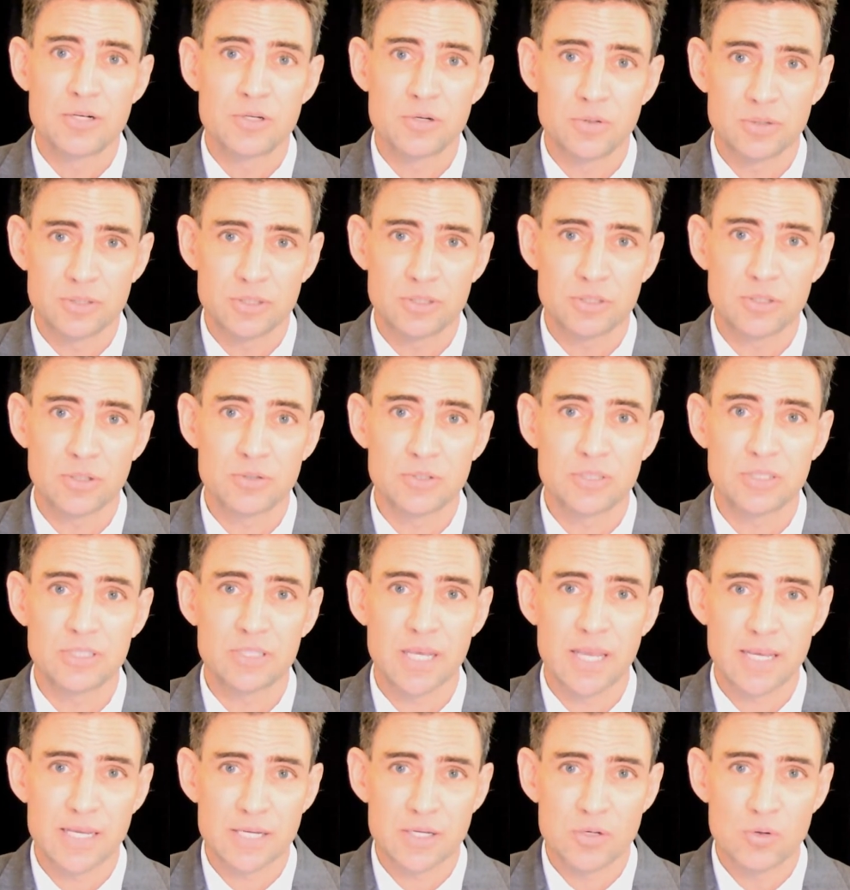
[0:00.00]
to
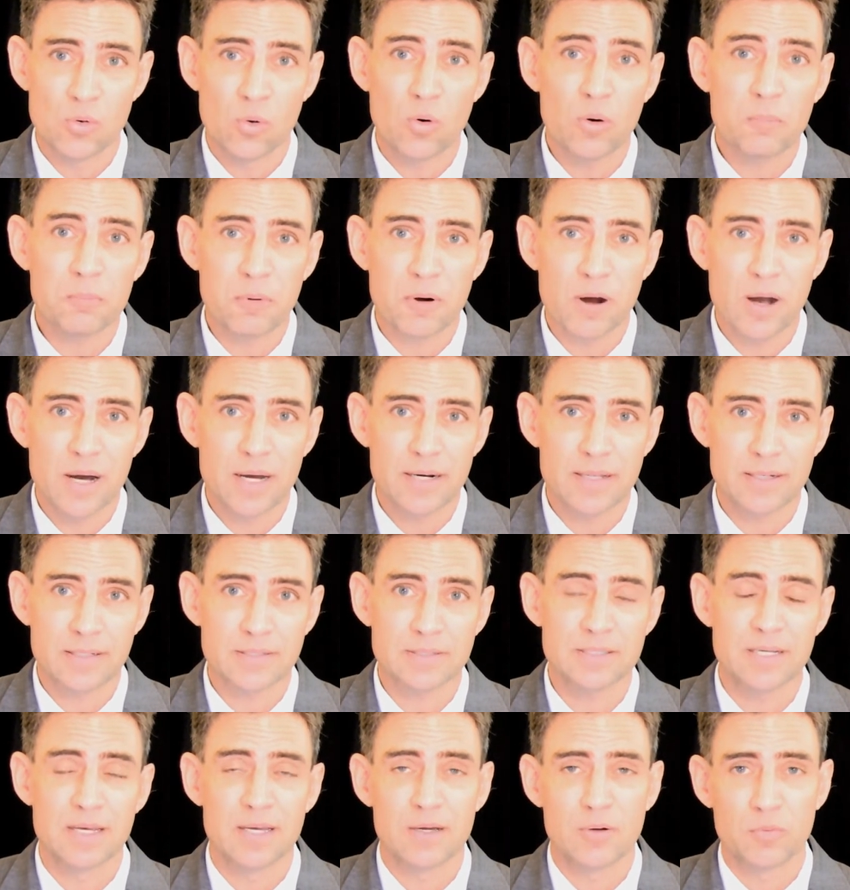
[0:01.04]
associate your
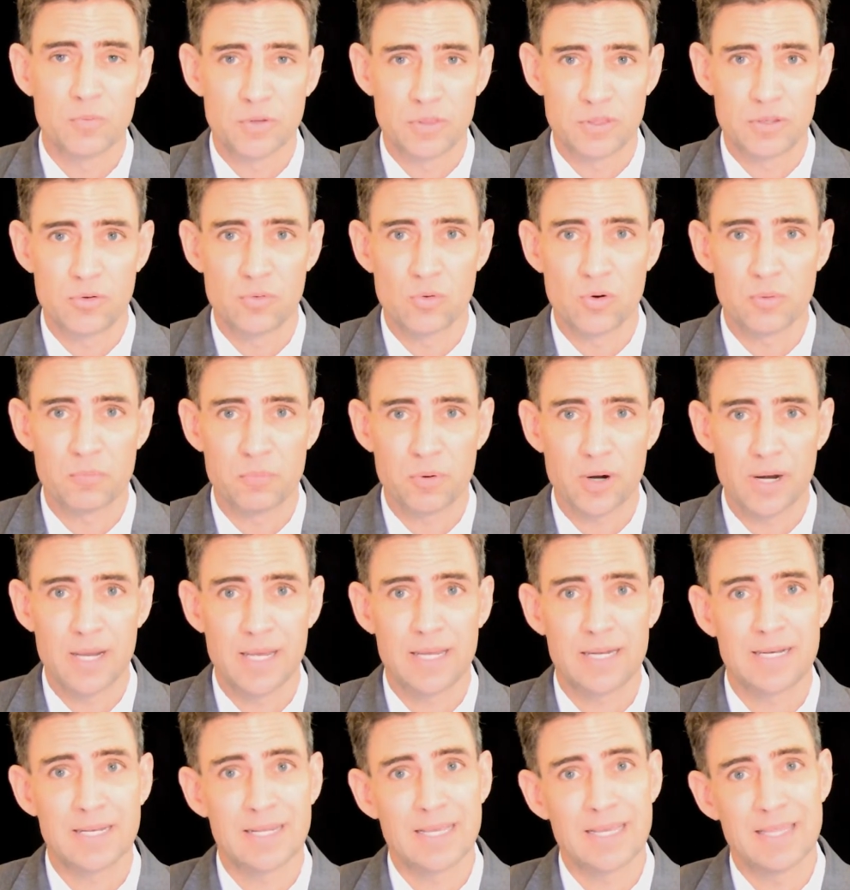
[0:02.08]
product with your
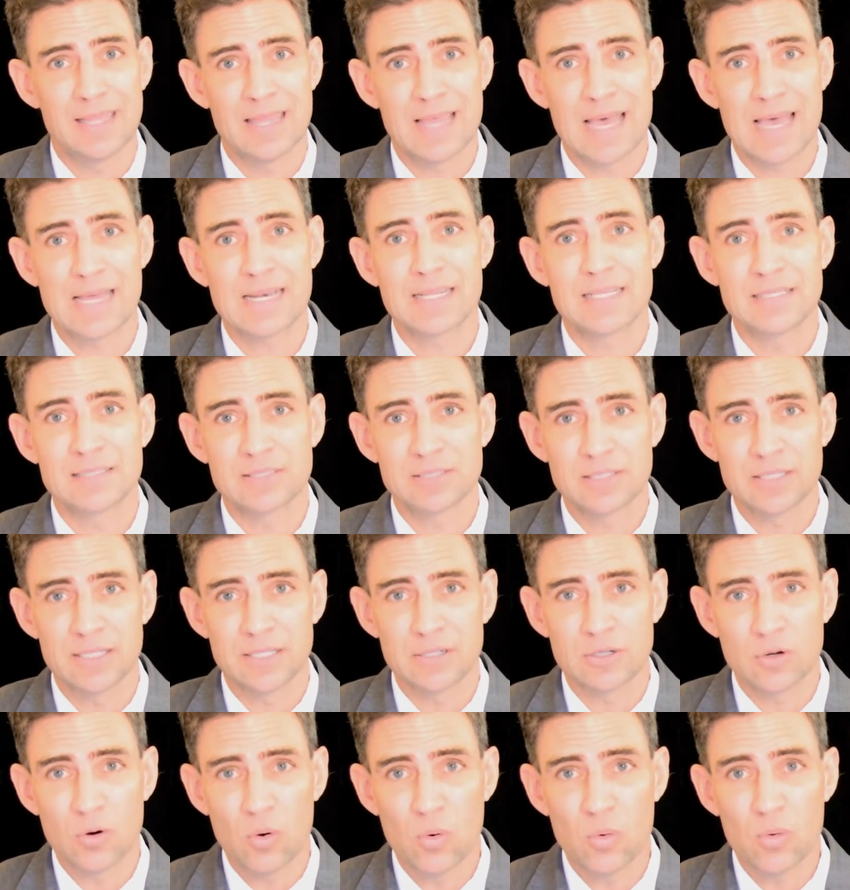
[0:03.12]
brand, and that is the
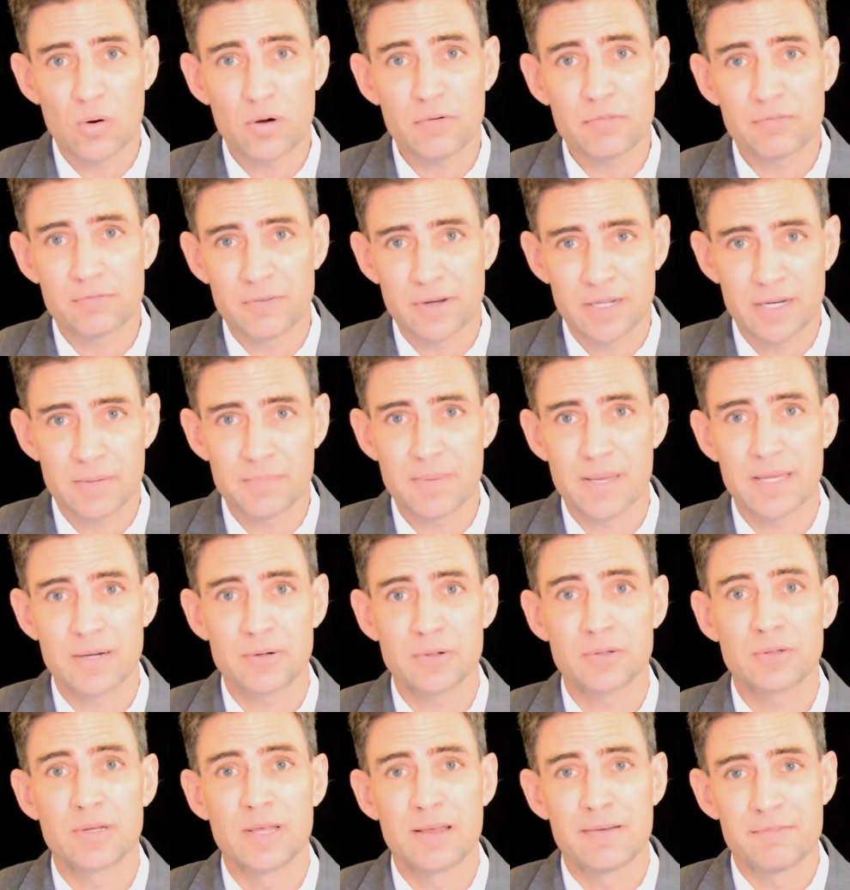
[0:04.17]
core
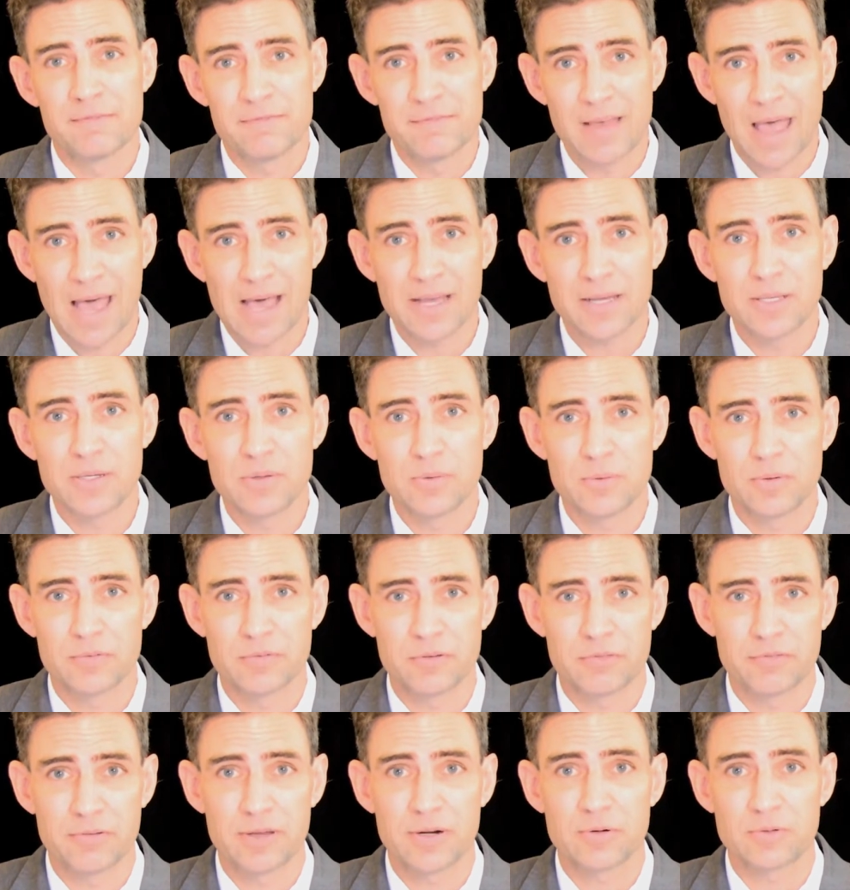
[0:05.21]
fundamental value
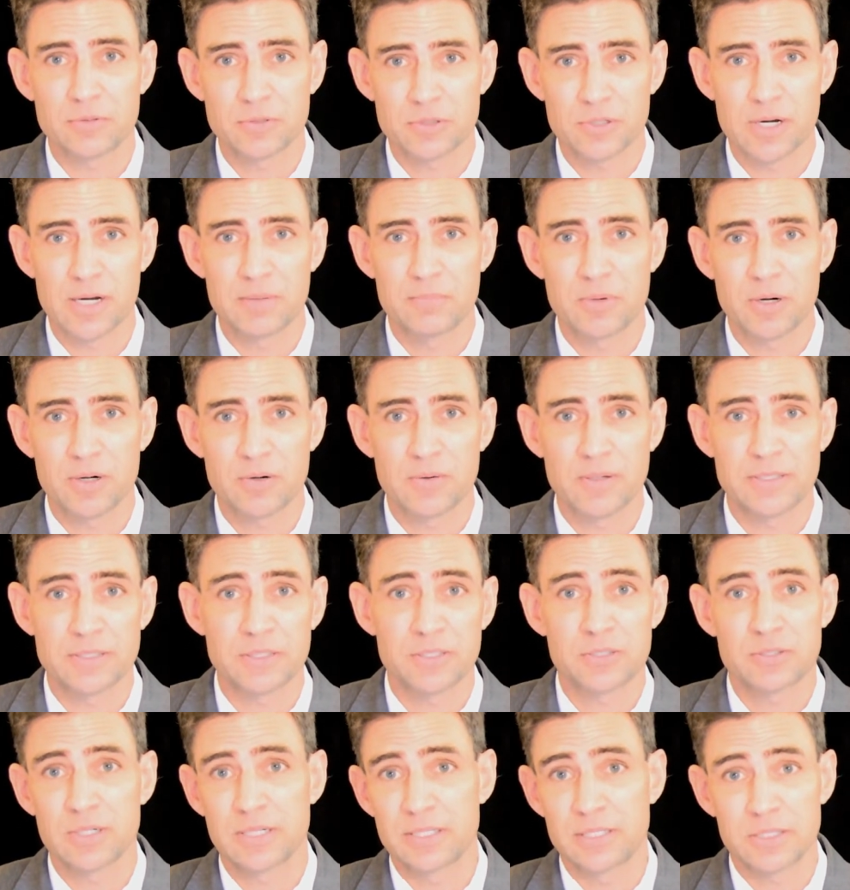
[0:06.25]
of a federal trademark
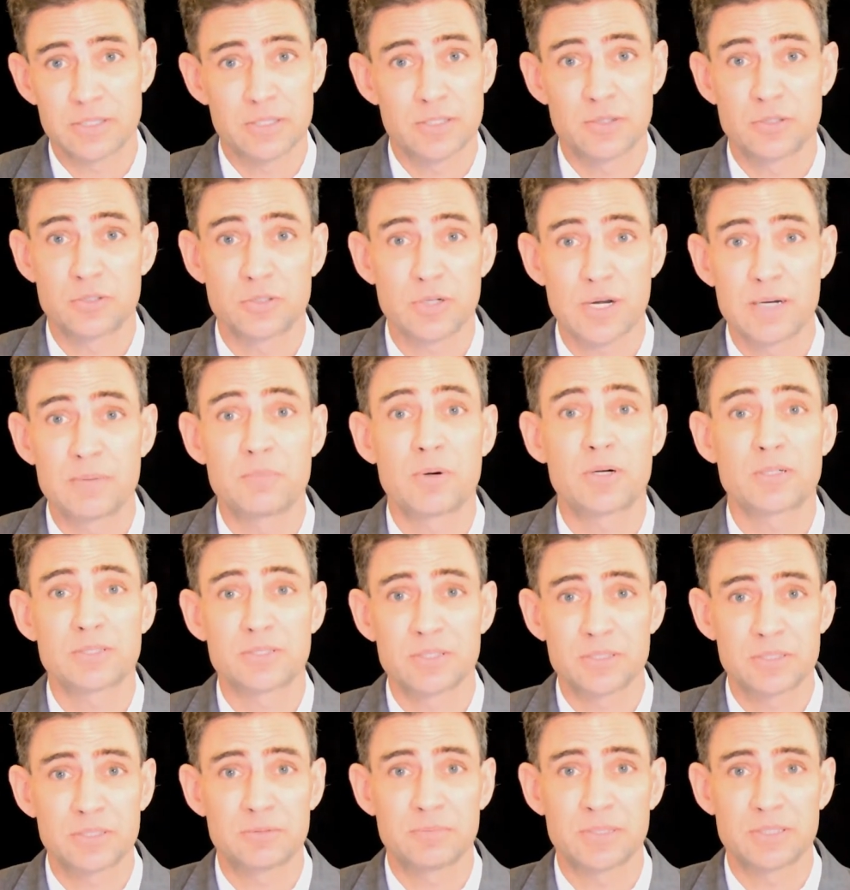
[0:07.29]
registration and the trademark
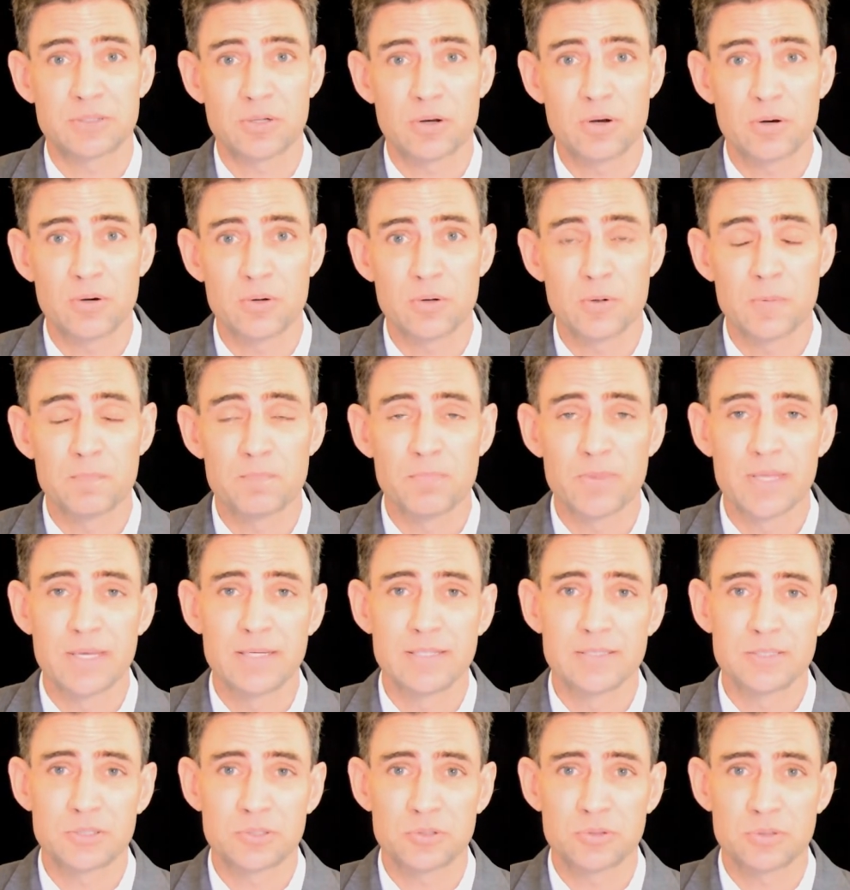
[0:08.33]
system as a whole,
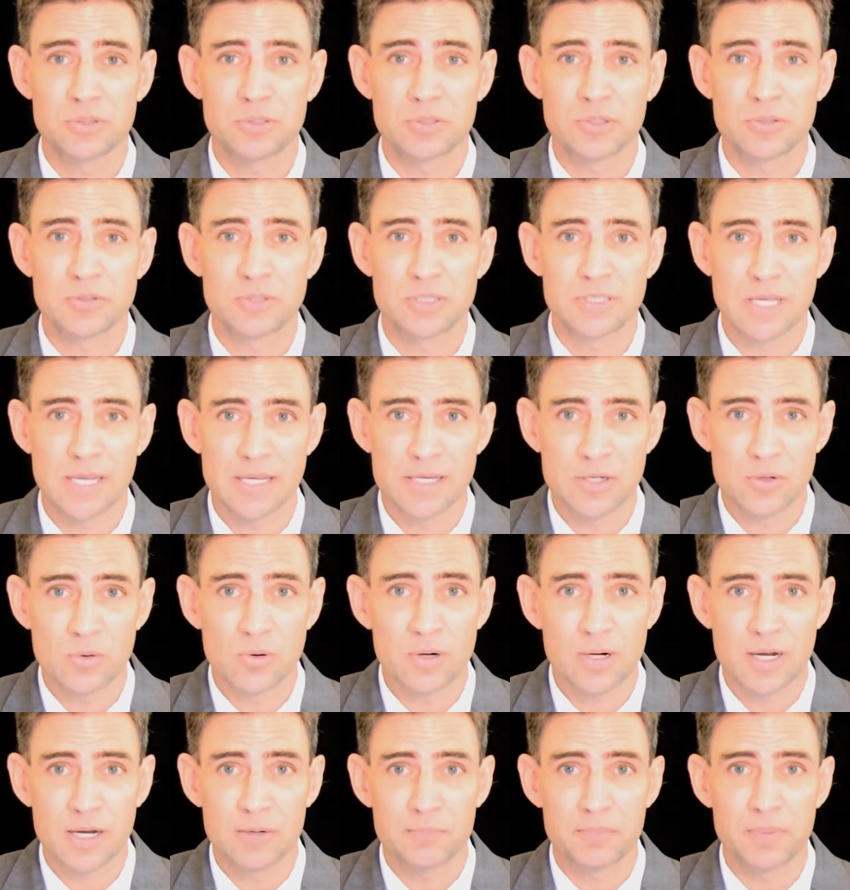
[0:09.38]
is to associate
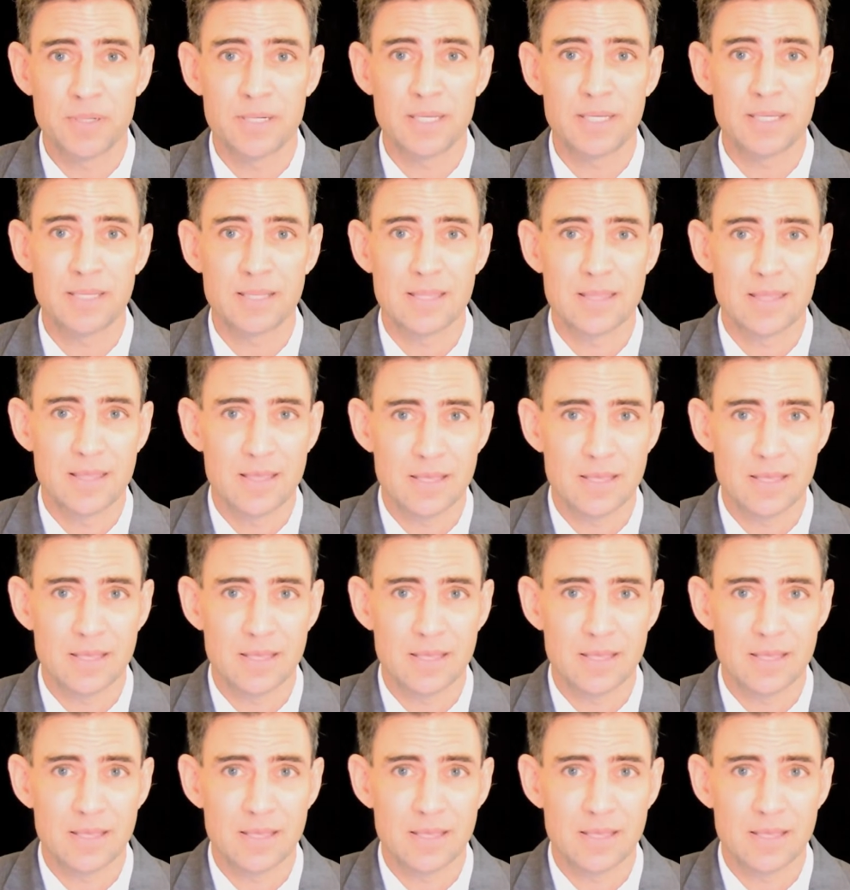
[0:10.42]
your company,